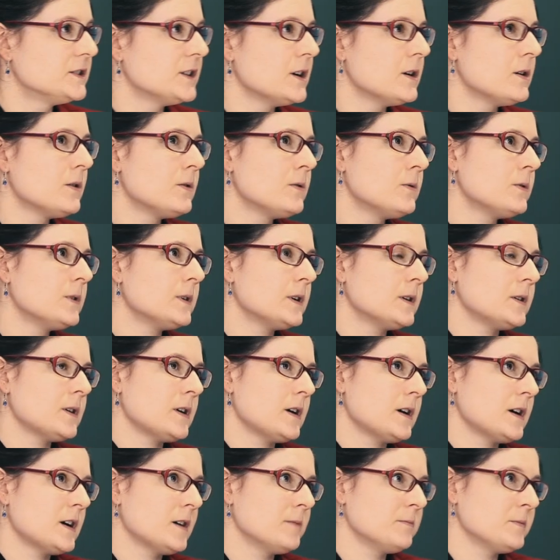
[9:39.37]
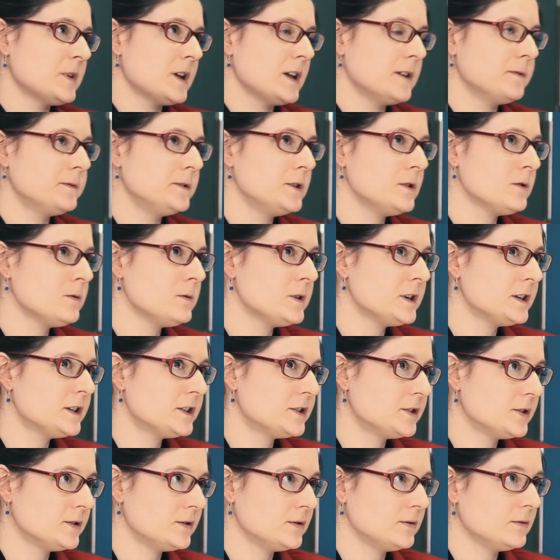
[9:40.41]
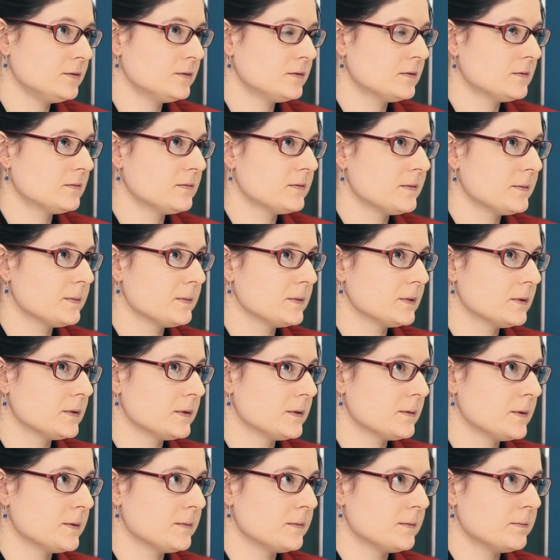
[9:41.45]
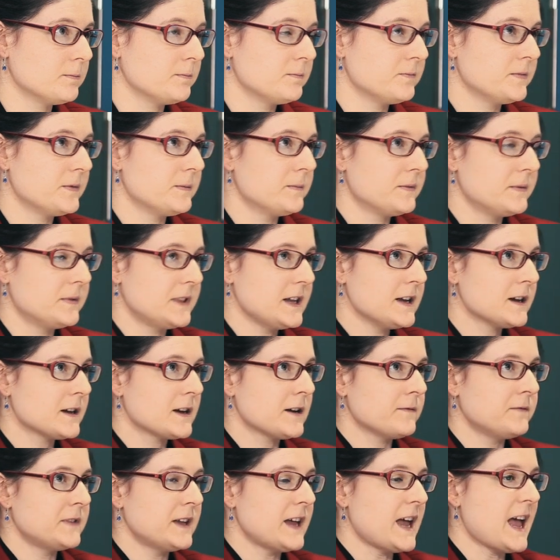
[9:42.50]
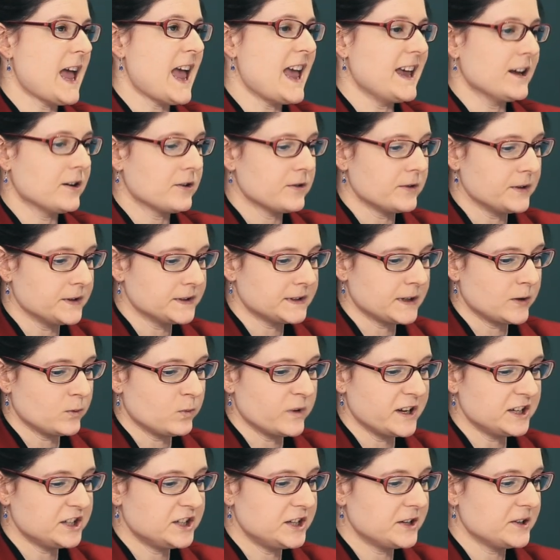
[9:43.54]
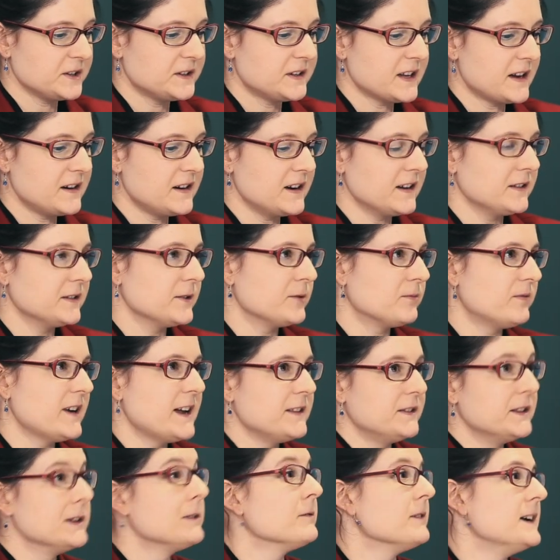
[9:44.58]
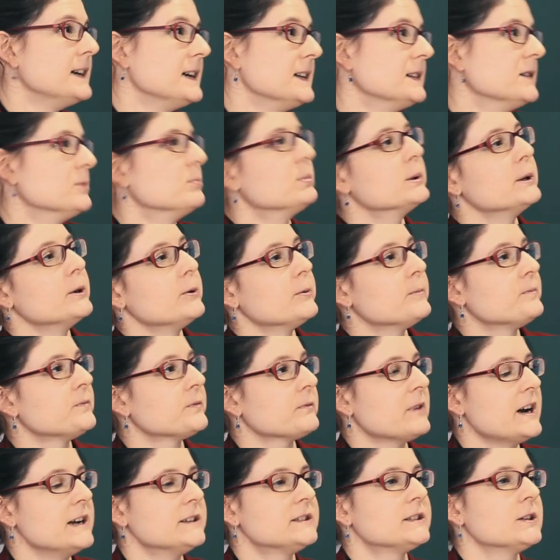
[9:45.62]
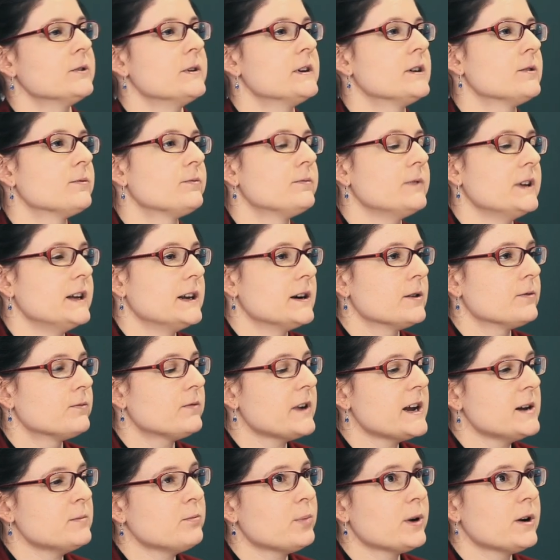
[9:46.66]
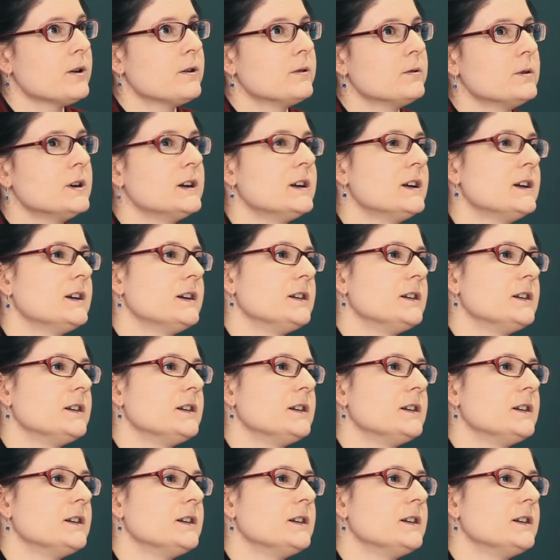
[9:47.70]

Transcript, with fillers: So um, if you were to think of the angles at which you're sending the red, the green, and the blue, right? So in a, in a rainbow,